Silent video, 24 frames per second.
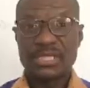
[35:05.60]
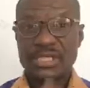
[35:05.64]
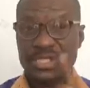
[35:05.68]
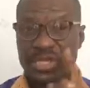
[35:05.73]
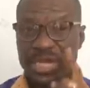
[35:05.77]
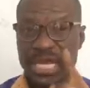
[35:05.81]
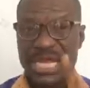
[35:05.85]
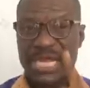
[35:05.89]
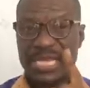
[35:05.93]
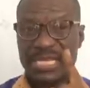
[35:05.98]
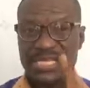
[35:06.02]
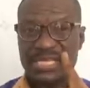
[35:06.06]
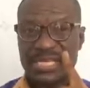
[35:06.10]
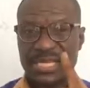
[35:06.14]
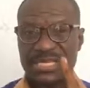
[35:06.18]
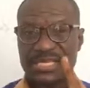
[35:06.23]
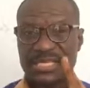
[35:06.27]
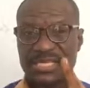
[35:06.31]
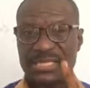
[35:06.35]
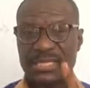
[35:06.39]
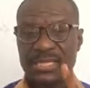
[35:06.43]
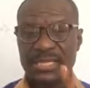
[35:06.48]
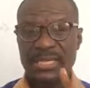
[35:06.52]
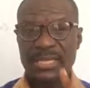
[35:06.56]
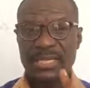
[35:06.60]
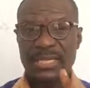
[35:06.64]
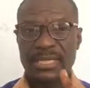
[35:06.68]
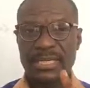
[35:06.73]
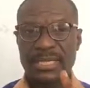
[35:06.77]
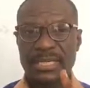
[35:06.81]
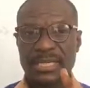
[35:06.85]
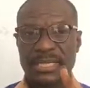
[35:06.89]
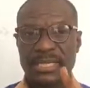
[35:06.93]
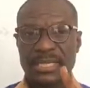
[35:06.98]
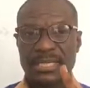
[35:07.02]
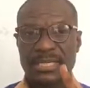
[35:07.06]
Jesus
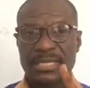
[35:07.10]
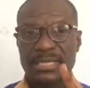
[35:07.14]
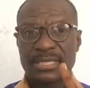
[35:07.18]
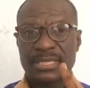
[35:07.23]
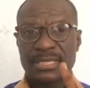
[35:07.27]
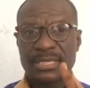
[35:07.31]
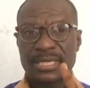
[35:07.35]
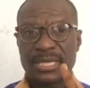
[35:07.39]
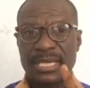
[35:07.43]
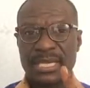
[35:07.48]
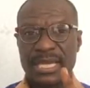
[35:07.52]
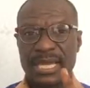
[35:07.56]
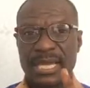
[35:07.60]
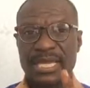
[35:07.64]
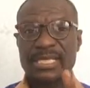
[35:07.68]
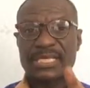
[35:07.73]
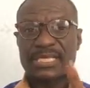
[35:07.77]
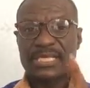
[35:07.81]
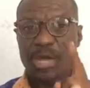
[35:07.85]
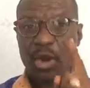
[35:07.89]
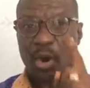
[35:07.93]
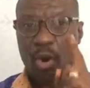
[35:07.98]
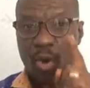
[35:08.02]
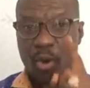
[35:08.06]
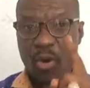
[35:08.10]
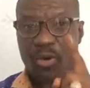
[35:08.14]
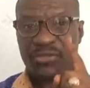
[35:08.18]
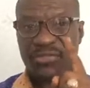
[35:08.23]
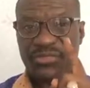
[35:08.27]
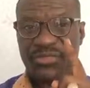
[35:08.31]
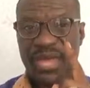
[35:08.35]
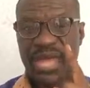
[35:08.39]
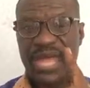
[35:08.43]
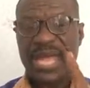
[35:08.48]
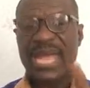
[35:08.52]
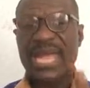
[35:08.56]
is the
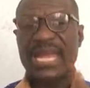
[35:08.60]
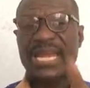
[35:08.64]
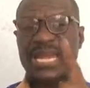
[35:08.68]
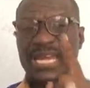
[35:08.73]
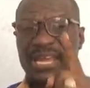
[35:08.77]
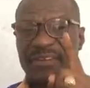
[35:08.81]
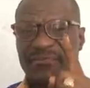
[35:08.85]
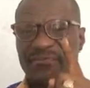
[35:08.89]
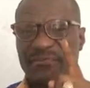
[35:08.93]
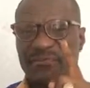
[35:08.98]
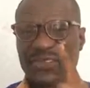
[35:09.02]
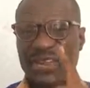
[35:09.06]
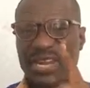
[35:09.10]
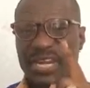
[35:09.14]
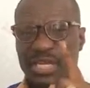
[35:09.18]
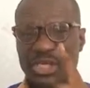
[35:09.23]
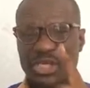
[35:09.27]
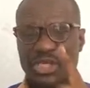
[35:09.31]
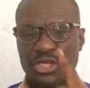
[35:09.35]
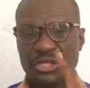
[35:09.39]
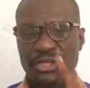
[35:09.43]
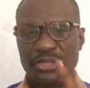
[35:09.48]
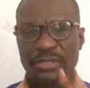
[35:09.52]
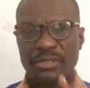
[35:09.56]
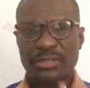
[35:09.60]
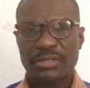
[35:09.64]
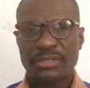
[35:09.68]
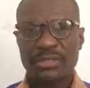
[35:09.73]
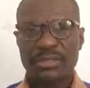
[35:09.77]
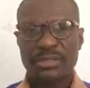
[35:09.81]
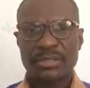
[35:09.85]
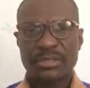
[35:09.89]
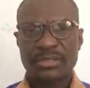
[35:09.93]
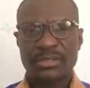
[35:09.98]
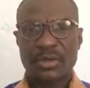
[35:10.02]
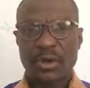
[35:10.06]
author and the finisher
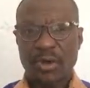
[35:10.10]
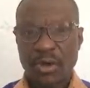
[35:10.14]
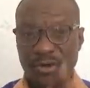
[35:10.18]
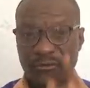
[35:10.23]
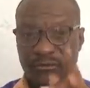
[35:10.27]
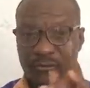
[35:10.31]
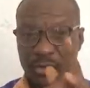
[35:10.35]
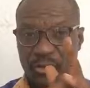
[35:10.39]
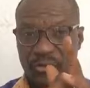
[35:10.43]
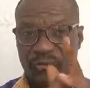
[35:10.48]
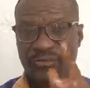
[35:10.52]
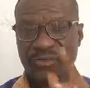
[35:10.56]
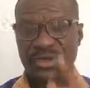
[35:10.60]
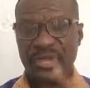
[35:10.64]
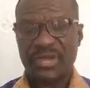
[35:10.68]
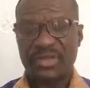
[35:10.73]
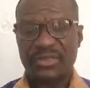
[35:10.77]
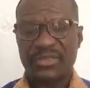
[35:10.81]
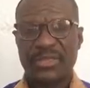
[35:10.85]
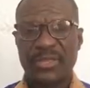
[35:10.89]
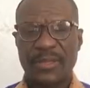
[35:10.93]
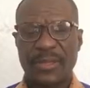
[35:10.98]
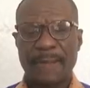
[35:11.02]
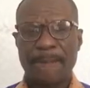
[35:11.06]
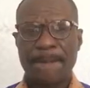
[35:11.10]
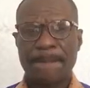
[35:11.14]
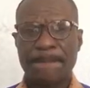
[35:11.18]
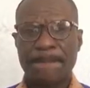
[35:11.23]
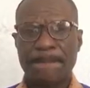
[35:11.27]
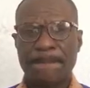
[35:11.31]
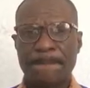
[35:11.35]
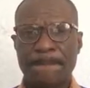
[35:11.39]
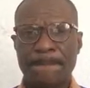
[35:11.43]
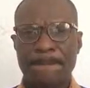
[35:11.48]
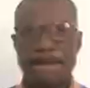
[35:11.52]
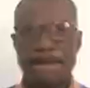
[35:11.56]
of your faith.
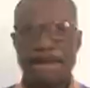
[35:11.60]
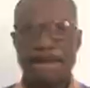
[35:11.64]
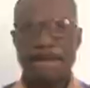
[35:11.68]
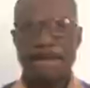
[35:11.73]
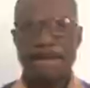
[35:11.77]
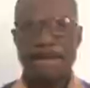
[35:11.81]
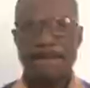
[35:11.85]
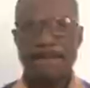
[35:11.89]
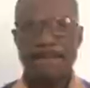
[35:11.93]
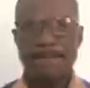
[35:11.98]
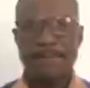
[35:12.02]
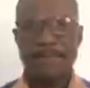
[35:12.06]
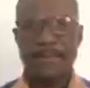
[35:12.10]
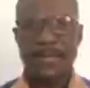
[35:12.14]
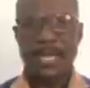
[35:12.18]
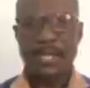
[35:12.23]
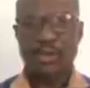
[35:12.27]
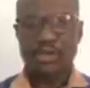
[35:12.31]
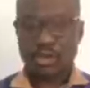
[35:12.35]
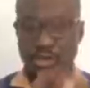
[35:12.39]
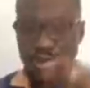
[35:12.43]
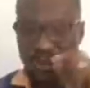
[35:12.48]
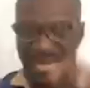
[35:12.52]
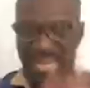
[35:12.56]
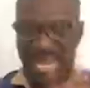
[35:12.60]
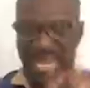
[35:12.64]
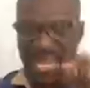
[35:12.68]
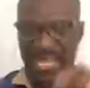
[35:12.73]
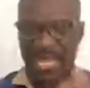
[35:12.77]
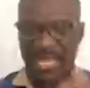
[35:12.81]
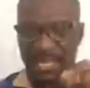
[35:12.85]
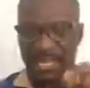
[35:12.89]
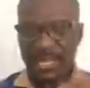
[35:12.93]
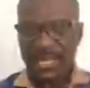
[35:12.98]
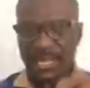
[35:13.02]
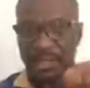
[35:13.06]

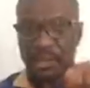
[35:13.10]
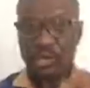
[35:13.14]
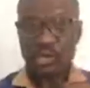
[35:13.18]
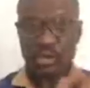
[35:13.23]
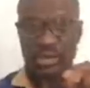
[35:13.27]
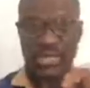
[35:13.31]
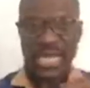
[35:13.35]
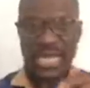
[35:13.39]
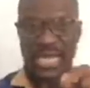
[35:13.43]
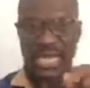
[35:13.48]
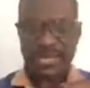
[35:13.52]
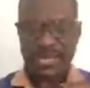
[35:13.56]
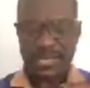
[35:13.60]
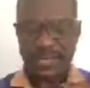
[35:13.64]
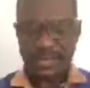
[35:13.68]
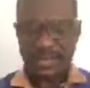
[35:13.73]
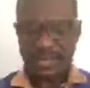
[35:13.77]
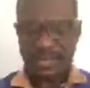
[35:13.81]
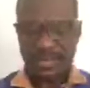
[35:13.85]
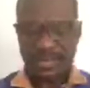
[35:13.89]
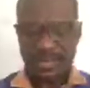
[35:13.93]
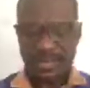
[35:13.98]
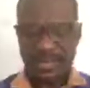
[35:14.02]
Today, today,